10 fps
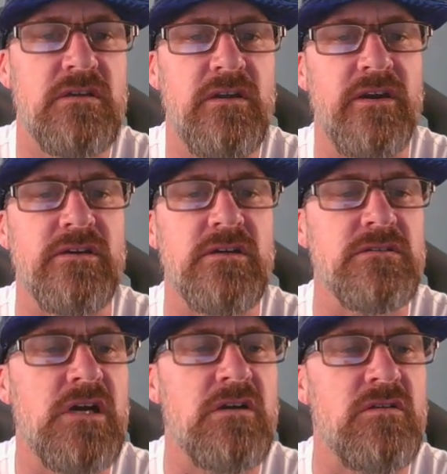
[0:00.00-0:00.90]
There you go.
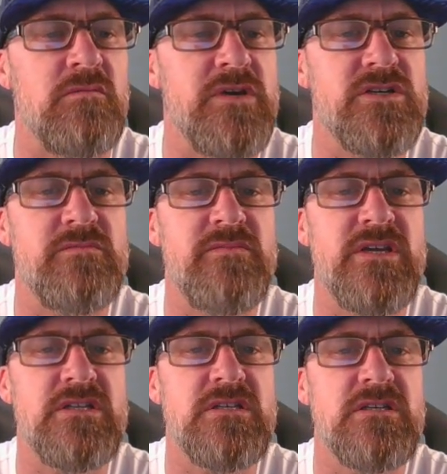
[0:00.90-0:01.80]
Got all the
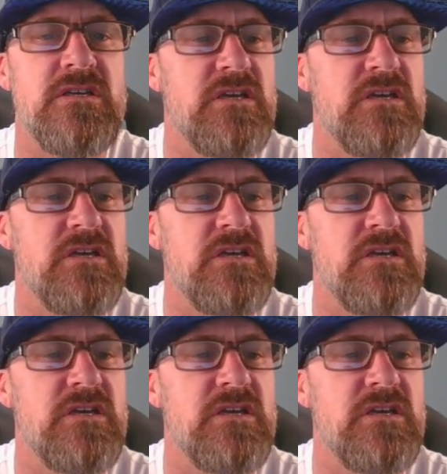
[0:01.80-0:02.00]
measurements.